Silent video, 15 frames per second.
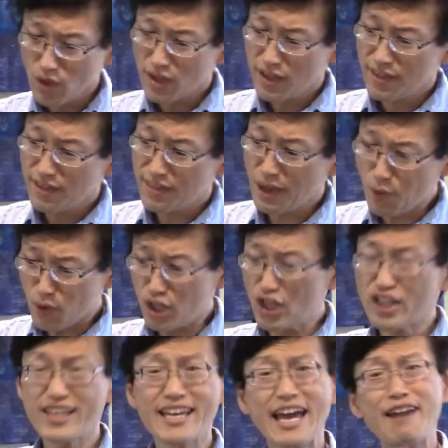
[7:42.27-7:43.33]
They were
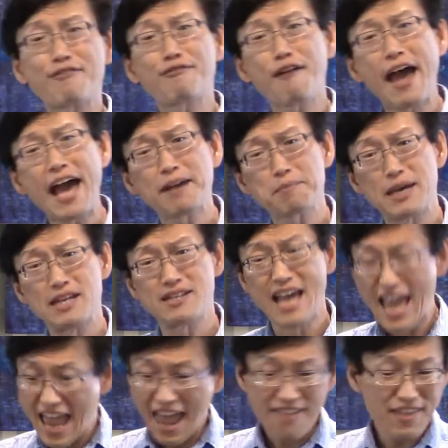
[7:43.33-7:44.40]
looking at a fragment,
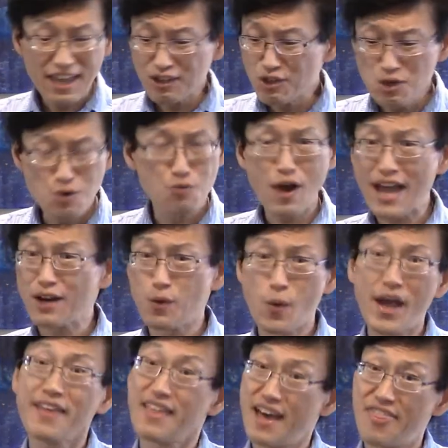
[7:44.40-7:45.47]
and they knew right
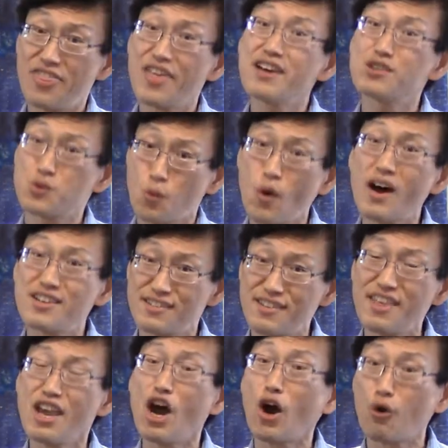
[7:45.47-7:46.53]
away that this was
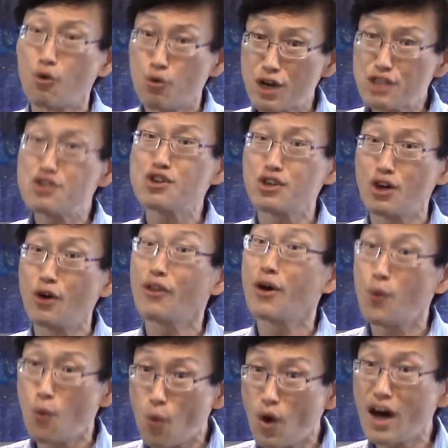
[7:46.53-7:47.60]
the original,
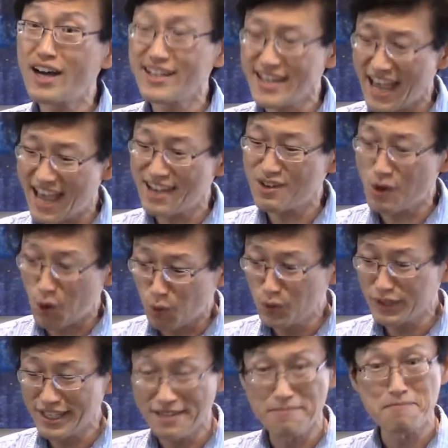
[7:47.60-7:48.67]
the one and
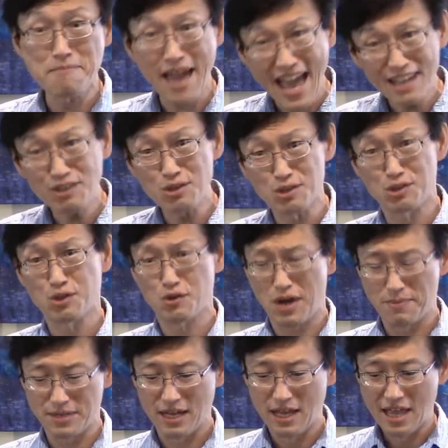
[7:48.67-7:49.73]
only
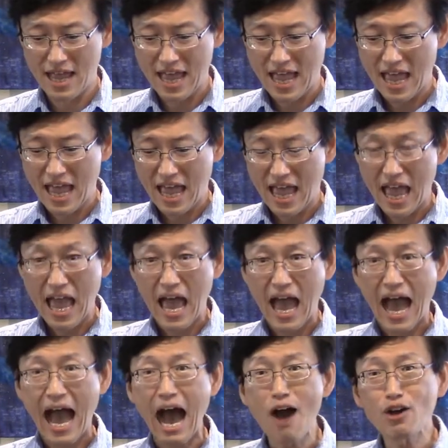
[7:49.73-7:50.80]
manuscript.
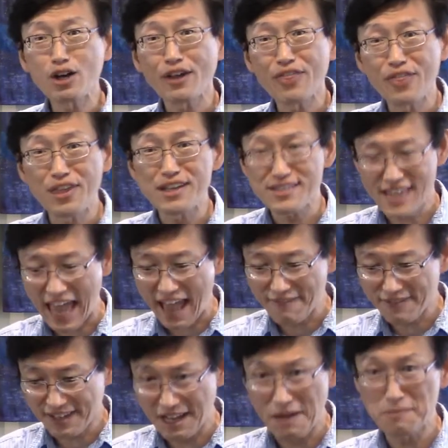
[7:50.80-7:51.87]
How could this
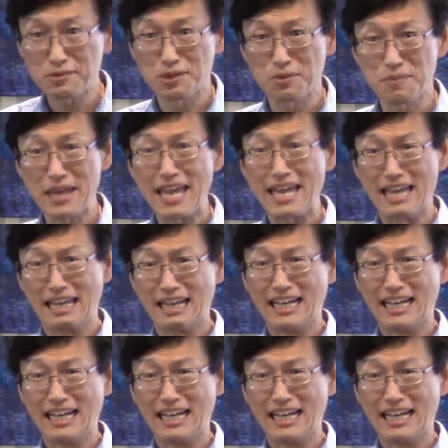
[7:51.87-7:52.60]
have come to be?